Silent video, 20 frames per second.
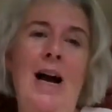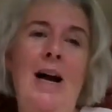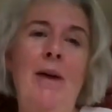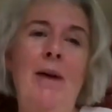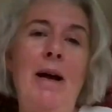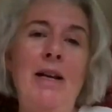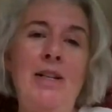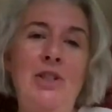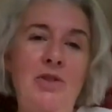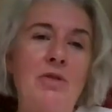
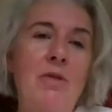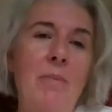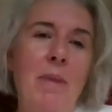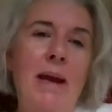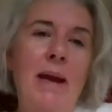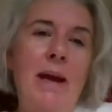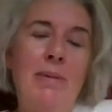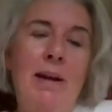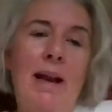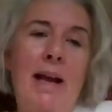And to
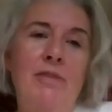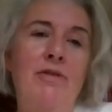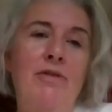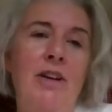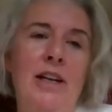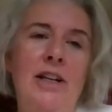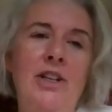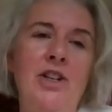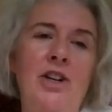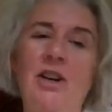remain
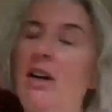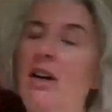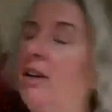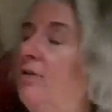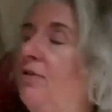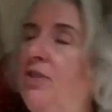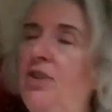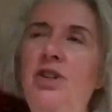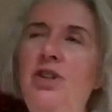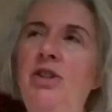playful in your life,
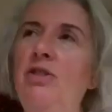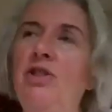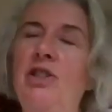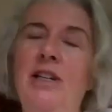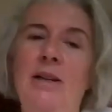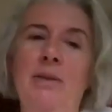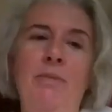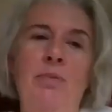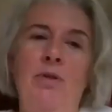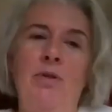
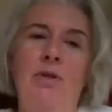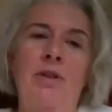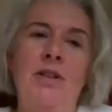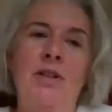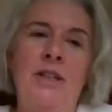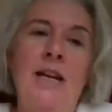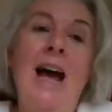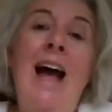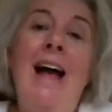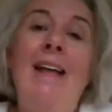hugely
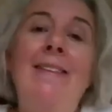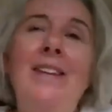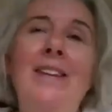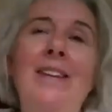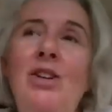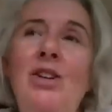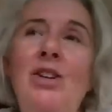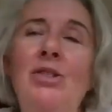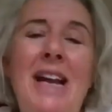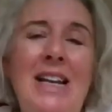important. And,
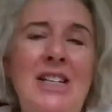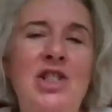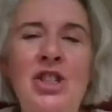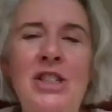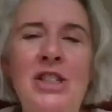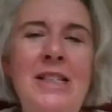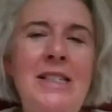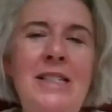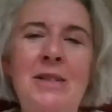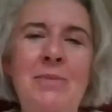that
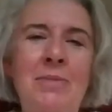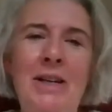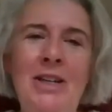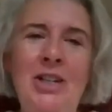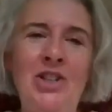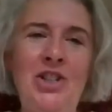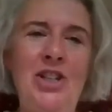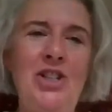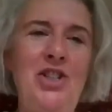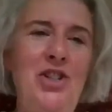doesn't
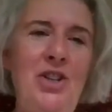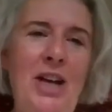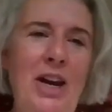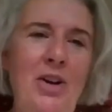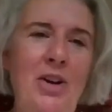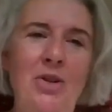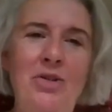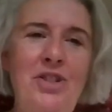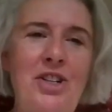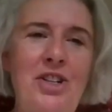diminish as you get
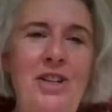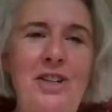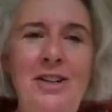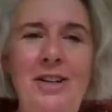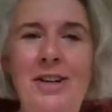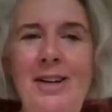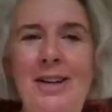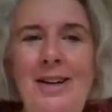older.